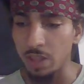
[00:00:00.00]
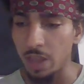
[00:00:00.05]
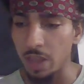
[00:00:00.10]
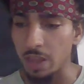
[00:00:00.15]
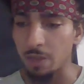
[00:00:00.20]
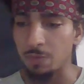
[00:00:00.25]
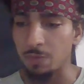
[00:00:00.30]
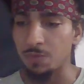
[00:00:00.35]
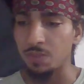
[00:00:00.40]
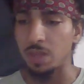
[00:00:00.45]

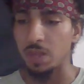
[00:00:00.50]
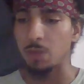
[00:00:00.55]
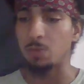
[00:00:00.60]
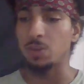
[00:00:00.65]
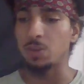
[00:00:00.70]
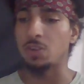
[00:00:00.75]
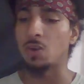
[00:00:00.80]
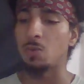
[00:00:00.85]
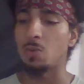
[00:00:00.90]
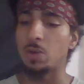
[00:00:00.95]
life that we
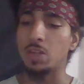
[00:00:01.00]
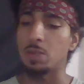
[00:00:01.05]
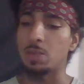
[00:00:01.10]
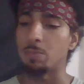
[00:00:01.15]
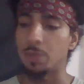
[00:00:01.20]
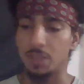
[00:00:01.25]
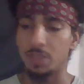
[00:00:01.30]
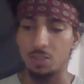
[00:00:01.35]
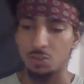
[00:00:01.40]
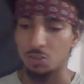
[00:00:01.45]
don't want to
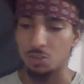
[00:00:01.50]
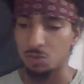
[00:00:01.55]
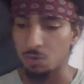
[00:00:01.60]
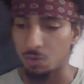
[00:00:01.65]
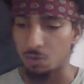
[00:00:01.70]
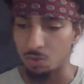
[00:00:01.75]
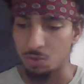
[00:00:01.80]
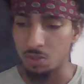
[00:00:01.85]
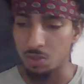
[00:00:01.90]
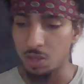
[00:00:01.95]
admit the
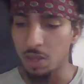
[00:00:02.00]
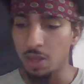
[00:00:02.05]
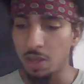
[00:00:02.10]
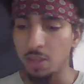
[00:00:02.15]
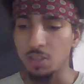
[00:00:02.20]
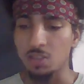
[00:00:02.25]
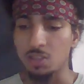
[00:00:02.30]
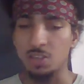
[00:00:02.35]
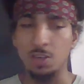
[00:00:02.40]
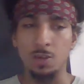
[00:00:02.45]
truth.
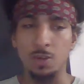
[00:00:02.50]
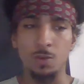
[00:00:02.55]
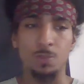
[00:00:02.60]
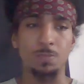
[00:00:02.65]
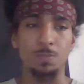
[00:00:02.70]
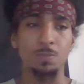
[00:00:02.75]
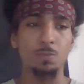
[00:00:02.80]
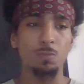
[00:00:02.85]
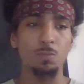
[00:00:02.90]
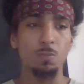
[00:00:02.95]
So
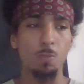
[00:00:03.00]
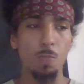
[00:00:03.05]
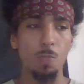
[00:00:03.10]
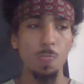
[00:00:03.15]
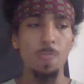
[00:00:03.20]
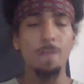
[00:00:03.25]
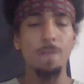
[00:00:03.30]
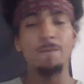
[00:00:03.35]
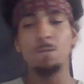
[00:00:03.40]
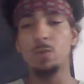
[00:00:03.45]

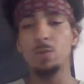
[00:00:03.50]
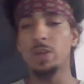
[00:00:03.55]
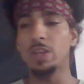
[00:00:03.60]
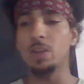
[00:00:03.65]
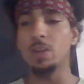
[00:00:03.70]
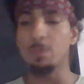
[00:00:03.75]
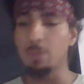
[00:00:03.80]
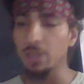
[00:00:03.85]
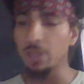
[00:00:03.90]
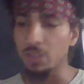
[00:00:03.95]
we can
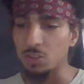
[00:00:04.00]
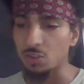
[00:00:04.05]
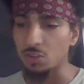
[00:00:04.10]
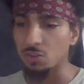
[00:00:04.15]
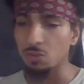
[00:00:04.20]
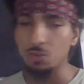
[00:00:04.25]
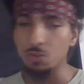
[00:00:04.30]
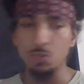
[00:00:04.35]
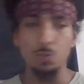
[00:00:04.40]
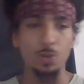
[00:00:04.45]
admit the
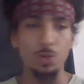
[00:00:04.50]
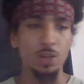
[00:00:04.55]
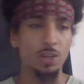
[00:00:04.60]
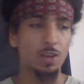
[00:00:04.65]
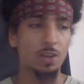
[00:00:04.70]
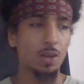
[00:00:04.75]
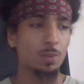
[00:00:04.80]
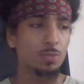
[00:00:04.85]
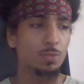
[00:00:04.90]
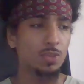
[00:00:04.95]
truth when it
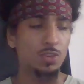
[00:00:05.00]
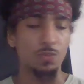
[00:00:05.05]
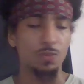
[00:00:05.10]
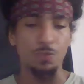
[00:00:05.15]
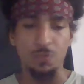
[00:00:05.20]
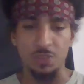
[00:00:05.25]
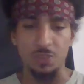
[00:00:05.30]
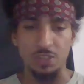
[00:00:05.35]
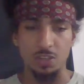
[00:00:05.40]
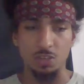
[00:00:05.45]
comes to
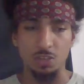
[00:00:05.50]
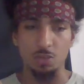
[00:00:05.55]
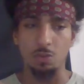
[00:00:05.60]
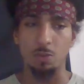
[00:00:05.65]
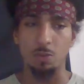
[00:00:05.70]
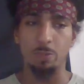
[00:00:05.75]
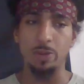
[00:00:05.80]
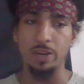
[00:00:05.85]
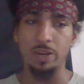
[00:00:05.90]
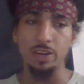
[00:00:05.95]
physical
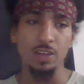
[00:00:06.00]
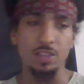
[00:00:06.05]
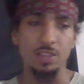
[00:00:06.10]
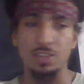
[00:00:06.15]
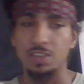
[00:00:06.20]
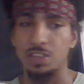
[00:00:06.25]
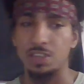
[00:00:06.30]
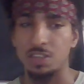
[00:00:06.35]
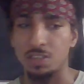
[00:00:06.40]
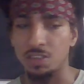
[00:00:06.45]

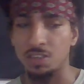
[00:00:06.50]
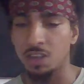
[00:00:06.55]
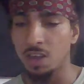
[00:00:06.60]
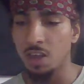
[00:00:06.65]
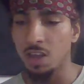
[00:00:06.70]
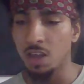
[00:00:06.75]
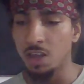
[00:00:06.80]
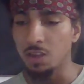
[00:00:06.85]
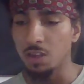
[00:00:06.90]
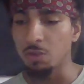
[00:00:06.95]
appearances.
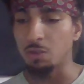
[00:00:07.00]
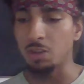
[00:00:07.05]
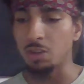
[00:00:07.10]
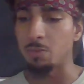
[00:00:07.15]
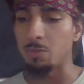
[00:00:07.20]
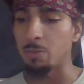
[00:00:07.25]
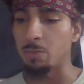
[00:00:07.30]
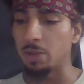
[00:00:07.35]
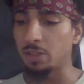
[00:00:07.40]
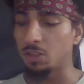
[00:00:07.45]
You can
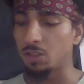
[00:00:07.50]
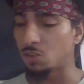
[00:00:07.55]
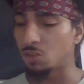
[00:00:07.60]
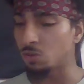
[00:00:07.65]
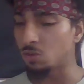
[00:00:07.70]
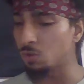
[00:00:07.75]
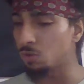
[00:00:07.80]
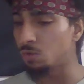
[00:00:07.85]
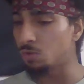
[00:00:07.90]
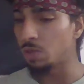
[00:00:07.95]
admit the
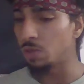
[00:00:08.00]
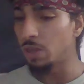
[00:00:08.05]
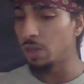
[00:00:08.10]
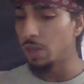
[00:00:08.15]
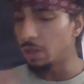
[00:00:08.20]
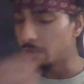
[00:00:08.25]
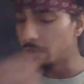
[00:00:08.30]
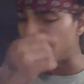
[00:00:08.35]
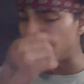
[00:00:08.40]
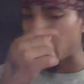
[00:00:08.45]
truth
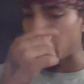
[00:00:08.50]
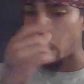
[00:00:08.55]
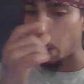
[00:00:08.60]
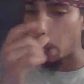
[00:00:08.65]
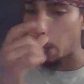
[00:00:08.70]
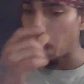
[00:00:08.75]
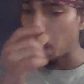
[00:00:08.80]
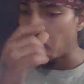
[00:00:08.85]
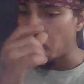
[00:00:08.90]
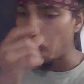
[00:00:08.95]

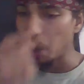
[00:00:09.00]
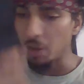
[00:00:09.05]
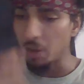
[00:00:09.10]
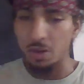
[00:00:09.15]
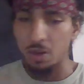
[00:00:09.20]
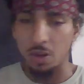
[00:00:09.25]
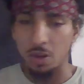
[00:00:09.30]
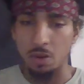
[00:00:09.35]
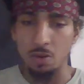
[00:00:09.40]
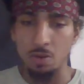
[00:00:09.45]
that,
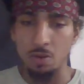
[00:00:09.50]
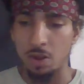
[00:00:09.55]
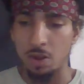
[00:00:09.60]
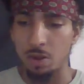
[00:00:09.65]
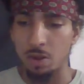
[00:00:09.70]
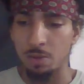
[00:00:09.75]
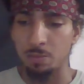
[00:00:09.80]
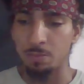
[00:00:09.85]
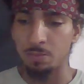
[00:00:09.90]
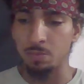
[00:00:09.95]

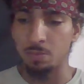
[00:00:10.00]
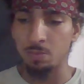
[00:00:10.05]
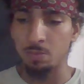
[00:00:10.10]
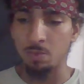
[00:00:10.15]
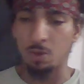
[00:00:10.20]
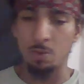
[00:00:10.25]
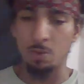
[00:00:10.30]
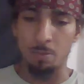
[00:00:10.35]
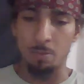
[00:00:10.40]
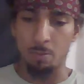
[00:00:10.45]

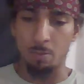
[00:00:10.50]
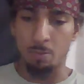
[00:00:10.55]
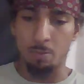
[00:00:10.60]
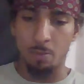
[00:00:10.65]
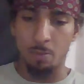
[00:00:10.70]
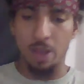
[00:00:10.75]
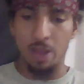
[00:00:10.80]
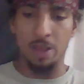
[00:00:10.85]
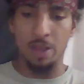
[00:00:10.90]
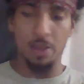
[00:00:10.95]

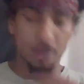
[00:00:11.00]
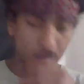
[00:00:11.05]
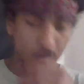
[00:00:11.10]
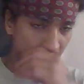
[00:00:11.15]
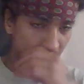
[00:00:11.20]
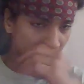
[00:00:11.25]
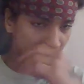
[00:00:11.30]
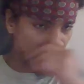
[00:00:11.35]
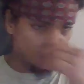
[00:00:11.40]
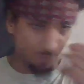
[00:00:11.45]

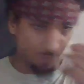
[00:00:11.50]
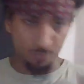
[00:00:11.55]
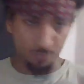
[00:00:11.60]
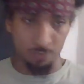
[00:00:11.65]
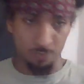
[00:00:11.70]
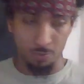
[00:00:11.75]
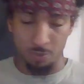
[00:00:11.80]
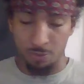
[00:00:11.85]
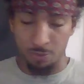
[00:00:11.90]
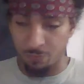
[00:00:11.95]
if
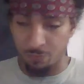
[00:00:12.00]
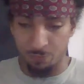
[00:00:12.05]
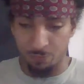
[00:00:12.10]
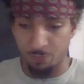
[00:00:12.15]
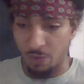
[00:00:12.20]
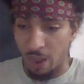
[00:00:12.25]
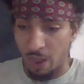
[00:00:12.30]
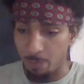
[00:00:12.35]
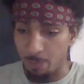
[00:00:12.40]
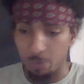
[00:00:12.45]
the
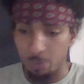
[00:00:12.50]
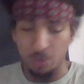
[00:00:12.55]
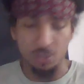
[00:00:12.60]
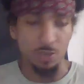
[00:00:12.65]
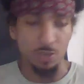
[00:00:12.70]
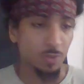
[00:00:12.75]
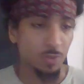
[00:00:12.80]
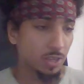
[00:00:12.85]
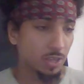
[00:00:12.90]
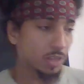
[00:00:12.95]
5
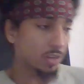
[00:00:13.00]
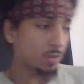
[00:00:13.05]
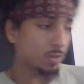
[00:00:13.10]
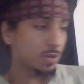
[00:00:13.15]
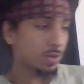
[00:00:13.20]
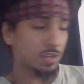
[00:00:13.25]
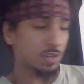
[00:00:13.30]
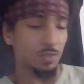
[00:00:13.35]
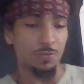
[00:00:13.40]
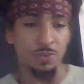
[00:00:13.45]
push-ups thing
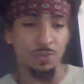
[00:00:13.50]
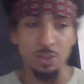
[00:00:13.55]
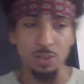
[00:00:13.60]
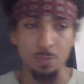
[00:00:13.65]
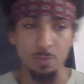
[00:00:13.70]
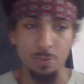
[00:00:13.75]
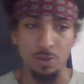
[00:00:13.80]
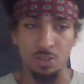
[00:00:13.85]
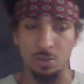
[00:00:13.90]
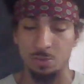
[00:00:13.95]
compared to the 50
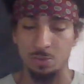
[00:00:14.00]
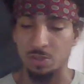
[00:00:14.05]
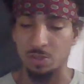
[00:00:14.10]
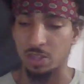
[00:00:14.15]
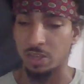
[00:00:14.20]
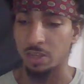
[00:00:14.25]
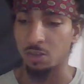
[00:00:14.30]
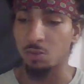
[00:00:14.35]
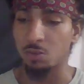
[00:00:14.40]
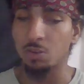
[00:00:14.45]
push-ups
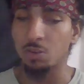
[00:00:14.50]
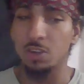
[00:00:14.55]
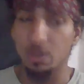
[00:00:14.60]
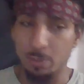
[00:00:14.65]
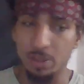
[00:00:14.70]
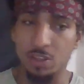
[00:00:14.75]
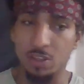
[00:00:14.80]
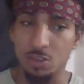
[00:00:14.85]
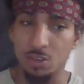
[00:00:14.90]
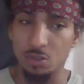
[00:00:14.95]
thing, you can
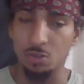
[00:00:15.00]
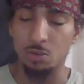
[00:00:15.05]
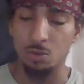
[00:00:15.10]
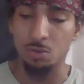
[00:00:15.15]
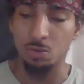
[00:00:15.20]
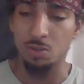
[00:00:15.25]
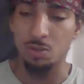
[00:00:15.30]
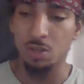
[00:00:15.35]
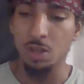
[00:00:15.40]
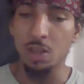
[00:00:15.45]
admit the
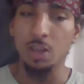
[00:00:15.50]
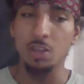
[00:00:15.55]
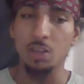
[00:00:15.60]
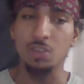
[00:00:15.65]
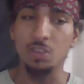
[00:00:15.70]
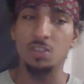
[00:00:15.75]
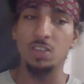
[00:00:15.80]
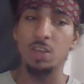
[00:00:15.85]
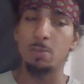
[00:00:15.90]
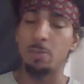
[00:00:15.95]
truth.
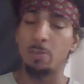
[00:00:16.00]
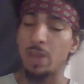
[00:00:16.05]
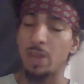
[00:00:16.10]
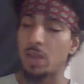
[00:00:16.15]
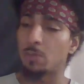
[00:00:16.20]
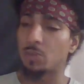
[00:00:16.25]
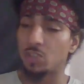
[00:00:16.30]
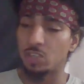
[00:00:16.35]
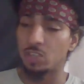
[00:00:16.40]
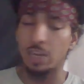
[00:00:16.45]
You see a
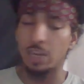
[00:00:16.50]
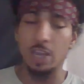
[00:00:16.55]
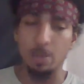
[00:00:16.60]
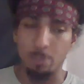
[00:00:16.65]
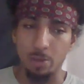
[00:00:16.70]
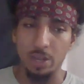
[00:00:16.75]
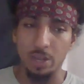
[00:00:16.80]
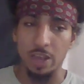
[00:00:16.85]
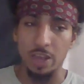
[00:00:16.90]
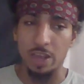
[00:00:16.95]
man with giant
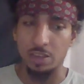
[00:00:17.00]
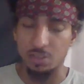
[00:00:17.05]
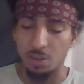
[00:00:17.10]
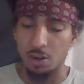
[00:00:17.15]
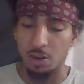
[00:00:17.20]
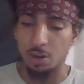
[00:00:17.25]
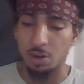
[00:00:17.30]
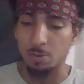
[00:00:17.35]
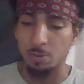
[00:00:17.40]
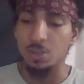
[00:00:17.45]
big ass
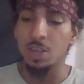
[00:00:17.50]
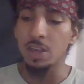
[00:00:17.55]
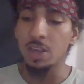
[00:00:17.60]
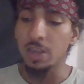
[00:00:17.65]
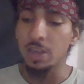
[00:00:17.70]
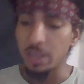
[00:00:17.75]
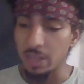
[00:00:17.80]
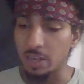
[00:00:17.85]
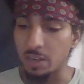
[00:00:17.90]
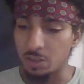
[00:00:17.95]
arms,
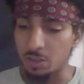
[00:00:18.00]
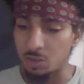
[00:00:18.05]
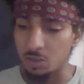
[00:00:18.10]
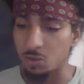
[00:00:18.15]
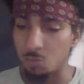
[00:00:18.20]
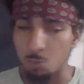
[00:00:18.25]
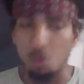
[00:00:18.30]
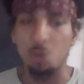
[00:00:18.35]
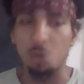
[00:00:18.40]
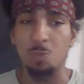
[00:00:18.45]
he could
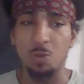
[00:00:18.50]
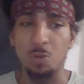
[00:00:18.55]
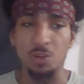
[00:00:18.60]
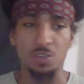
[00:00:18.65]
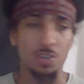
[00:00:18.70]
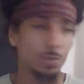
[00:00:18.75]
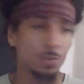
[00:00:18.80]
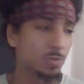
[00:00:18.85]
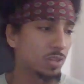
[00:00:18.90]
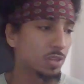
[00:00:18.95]
do more
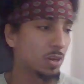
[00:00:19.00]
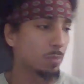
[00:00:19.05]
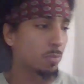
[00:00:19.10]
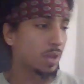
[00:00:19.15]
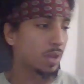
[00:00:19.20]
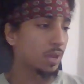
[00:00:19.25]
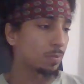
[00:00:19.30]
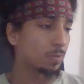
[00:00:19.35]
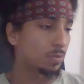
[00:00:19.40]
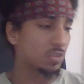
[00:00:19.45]
push-ups than a
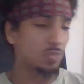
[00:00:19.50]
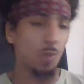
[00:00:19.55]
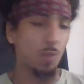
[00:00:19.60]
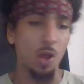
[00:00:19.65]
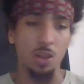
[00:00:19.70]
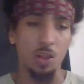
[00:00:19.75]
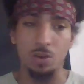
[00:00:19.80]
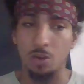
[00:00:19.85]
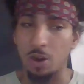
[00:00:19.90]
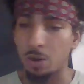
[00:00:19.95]
man with
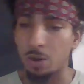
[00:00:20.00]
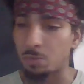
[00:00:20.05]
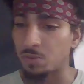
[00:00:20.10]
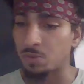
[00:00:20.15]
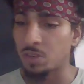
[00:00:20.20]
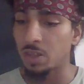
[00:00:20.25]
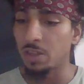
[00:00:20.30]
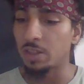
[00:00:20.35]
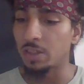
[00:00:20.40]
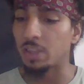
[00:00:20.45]
smaller
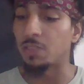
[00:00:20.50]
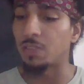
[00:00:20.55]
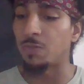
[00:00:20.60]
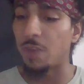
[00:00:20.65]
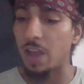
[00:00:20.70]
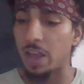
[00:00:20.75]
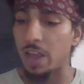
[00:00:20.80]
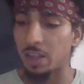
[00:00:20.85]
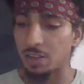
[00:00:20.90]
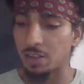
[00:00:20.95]
arms. That's
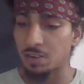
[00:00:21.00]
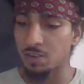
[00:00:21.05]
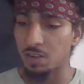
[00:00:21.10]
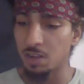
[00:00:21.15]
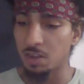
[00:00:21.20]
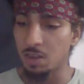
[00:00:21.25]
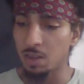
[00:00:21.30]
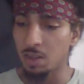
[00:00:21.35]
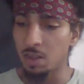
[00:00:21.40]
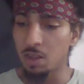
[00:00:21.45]

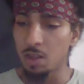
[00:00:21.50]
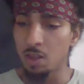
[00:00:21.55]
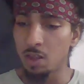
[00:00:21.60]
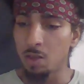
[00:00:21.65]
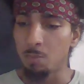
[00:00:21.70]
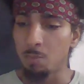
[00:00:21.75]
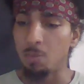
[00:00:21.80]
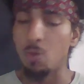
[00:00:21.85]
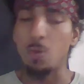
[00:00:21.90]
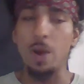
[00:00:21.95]
facts.
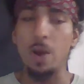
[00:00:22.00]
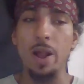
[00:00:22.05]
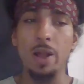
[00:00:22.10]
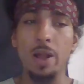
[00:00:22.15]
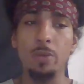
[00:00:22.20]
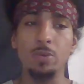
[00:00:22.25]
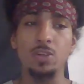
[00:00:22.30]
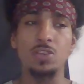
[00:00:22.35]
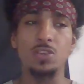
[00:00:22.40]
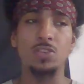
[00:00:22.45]
But why
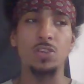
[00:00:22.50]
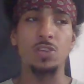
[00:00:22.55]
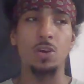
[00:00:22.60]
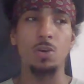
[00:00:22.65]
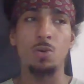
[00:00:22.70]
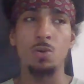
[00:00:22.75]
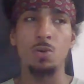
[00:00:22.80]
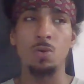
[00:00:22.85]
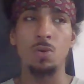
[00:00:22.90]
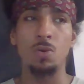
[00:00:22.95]
are we
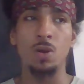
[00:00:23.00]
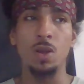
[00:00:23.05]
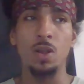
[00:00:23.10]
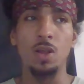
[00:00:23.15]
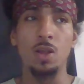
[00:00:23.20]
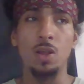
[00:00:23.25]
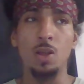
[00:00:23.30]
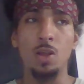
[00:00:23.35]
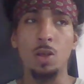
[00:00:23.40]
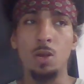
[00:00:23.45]
so
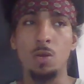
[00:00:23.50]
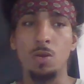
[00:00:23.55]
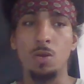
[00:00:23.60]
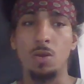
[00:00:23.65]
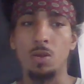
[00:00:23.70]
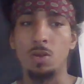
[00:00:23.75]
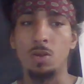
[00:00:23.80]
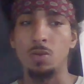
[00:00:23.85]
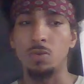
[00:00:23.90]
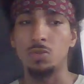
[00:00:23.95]

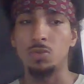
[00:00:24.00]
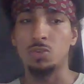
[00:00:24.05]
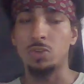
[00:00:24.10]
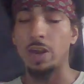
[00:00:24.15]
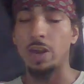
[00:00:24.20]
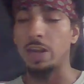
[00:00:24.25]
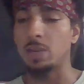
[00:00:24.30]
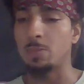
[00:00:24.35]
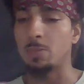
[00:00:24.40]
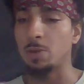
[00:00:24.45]

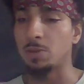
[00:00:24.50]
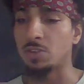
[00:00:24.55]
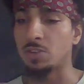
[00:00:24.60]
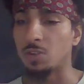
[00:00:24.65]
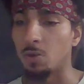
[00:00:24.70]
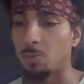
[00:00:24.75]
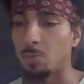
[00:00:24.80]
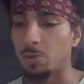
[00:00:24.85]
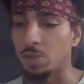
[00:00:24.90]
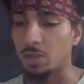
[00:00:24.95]
trying to be
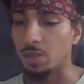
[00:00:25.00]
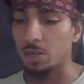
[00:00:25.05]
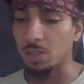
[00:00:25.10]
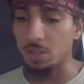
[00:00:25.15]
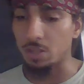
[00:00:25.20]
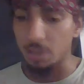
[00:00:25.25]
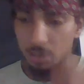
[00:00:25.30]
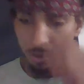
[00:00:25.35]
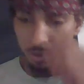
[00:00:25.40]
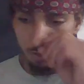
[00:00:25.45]
so
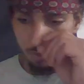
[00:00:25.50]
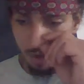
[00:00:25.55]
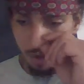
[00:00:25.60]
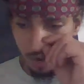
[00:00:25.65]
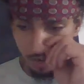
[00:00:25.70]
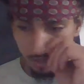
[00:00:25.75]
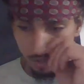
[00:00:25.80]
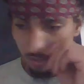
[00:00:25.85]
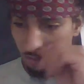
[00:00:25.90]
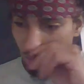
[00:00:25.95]
politically
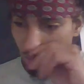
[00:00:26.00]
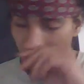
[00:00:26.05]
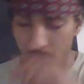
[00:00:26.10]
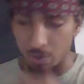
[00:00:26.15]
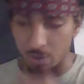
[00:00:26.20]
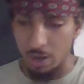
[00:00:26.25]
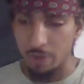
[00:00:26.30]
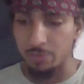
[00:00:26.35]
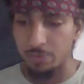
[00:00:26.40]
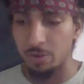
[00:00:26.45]
correct and so
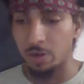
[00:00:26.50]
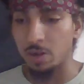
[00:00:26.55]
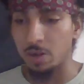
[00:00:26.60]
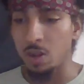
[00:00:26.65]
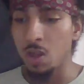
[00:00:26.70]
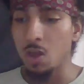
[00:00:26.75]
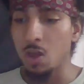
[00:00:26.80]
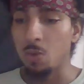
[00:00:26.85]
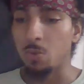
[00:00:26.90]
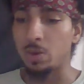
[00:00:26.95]
whatever
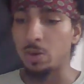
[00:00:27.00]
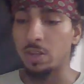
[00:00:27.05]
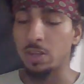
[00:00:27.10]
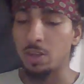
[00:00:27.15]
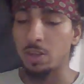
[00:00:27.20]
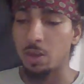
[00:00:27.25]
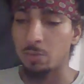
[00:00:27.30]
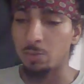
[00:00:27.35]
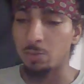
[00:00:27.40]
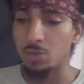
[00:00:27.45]
when it
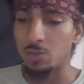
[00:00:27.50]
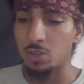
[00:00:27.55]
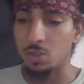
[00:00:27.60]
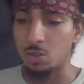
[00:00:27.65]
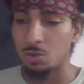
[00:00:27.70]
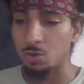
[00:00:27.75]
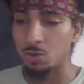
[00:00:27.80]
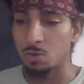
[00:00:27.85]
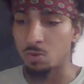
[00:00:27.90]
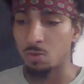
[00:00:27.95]

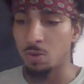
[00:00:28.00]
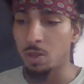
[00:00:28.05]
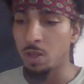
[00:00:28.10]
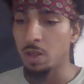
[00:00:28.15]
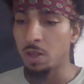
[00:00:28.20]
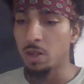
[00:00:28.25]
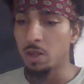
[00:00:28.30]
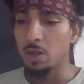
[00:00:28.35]
comes to